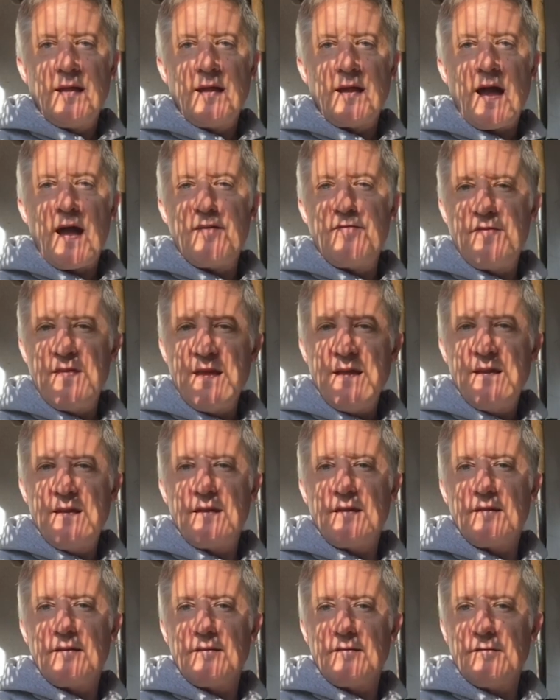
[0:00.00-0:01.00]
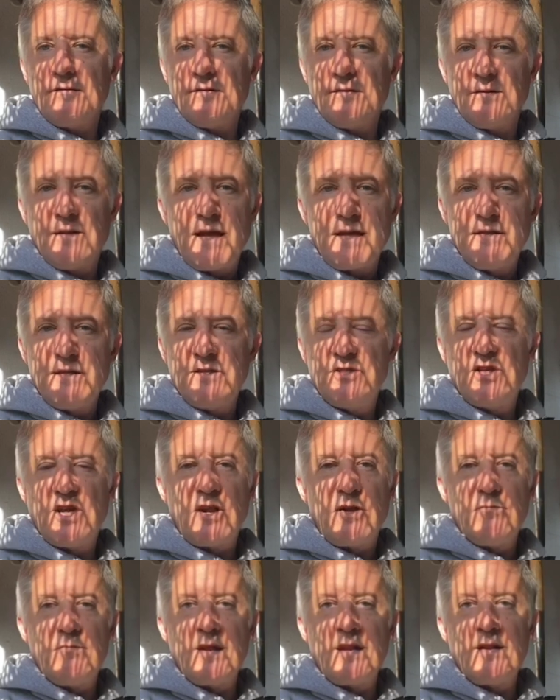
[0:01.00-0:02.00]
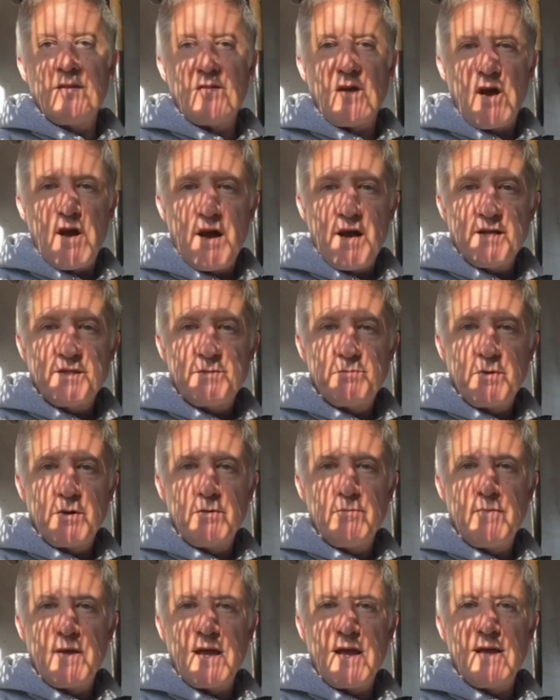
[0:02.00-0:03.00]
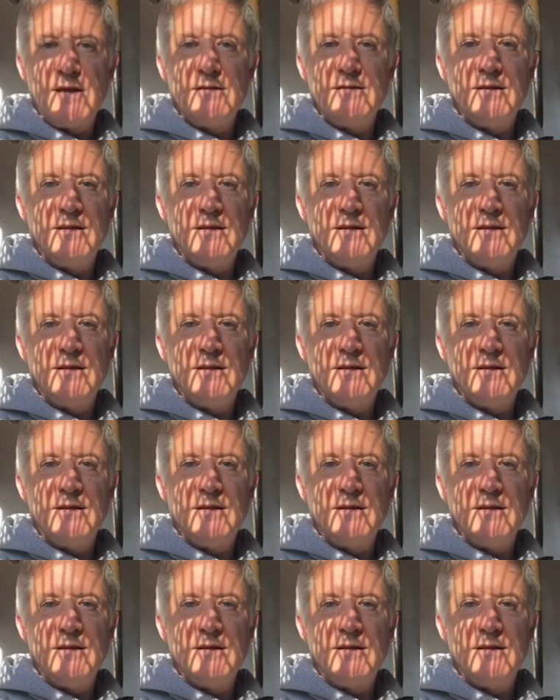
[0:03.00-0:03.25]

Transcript: I think, like the gentleman in the hospital bed